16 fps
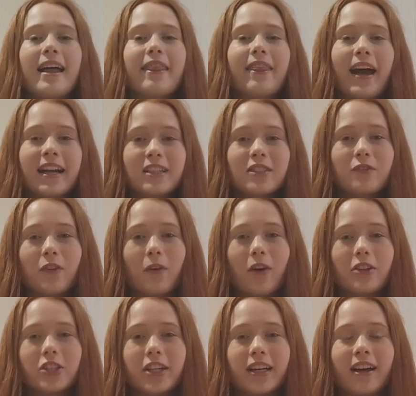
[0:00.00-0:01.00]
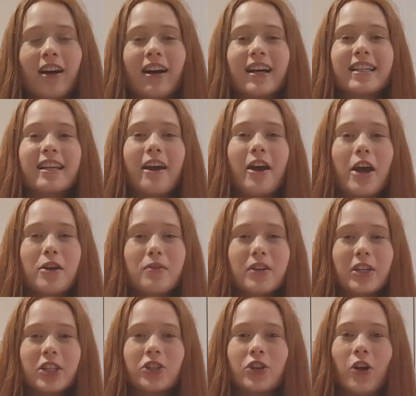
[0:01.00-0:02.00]
Thanks for watching guys, I hope you
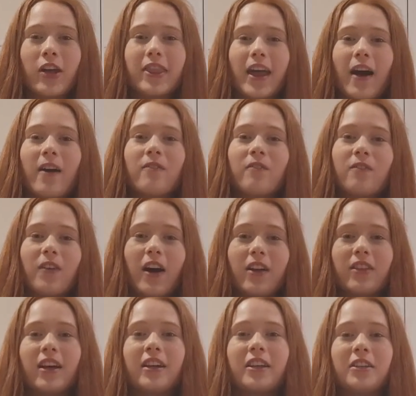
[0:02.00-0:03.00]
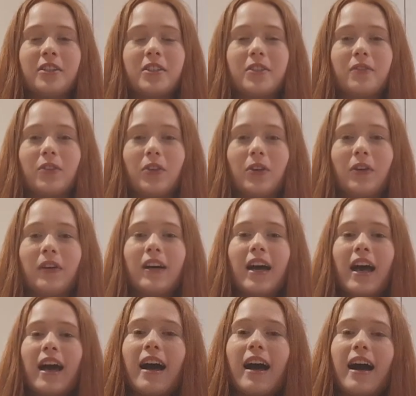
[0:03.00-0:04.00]
enjoyed that and found that useful.
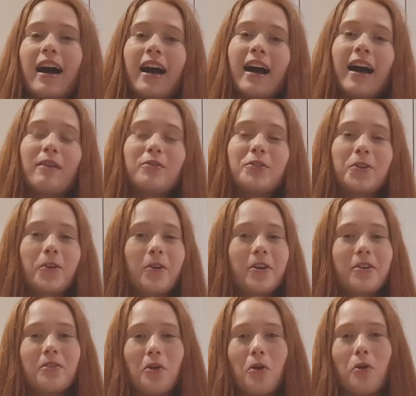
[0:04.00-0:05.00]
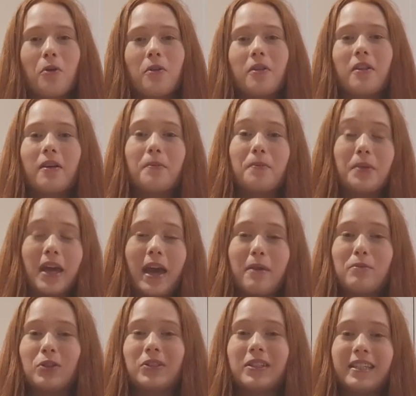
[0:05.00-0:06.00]
I'm sure you'll all be
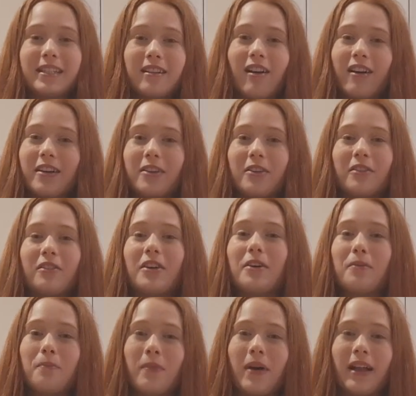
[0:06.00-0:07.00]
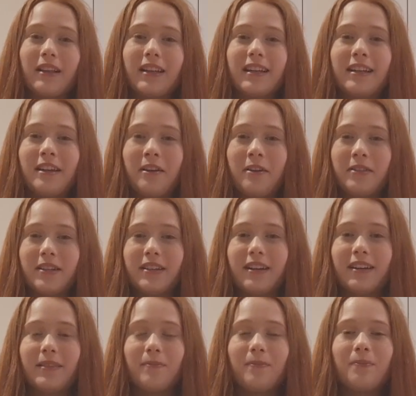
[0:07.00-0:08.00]
able to tie your own belt in no
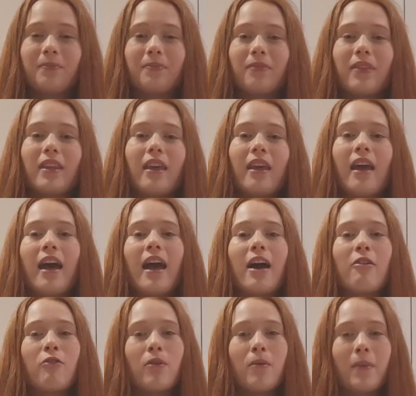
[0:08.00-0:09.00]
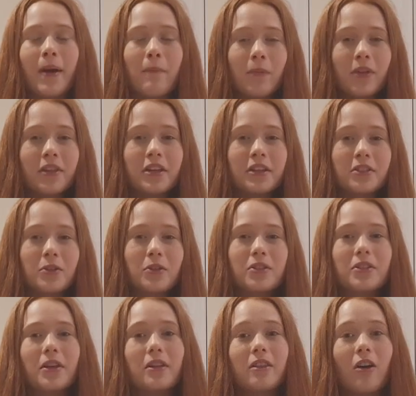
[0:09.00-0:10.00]
time. Remember there's
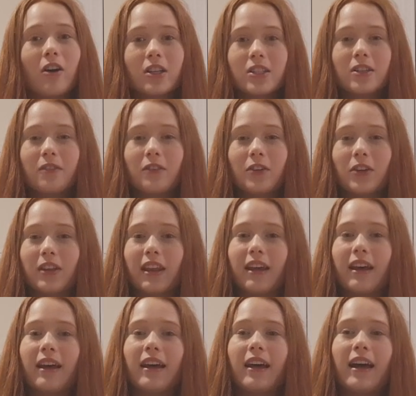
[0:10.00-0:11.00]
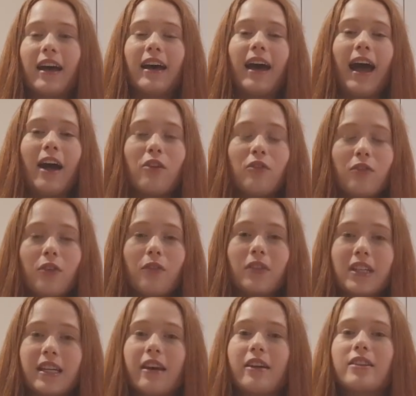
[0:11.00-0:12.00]
also lots of other helpful
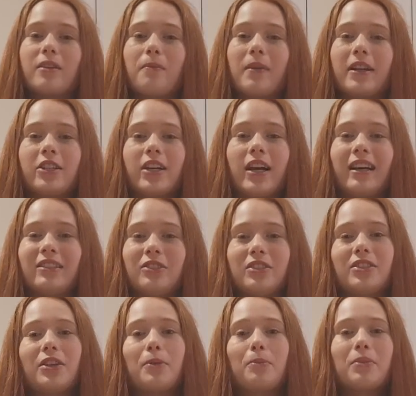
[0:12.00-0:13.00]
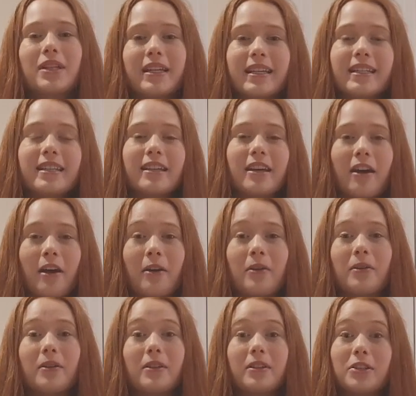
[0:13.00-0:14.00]
videos on my channel, so please
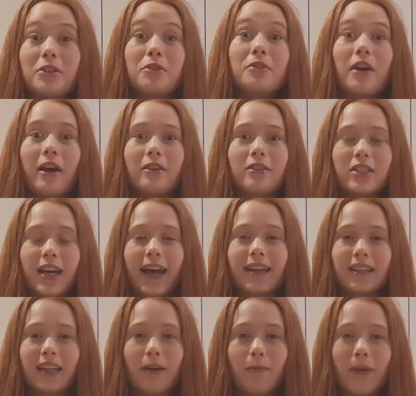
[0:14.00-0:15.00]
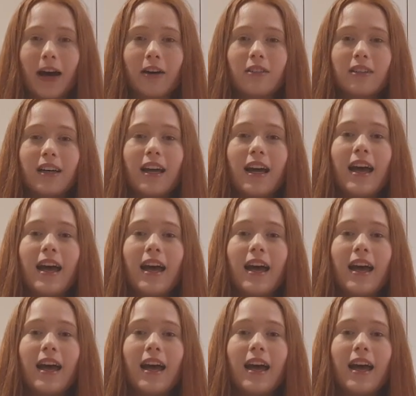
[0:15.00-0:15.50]
do go check them out.